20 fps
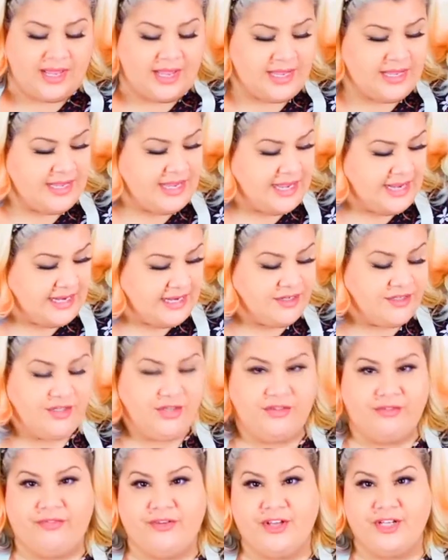and get
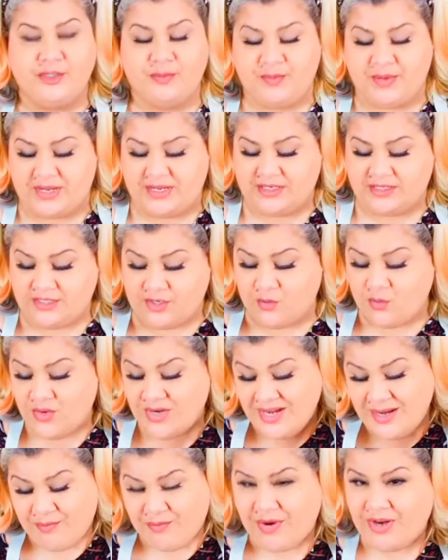into the first bit. So we
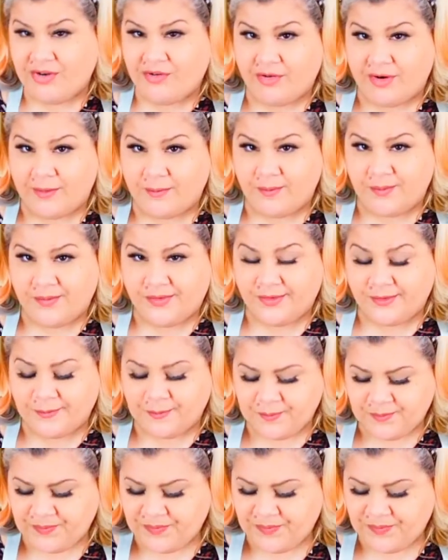need breadcrumbs,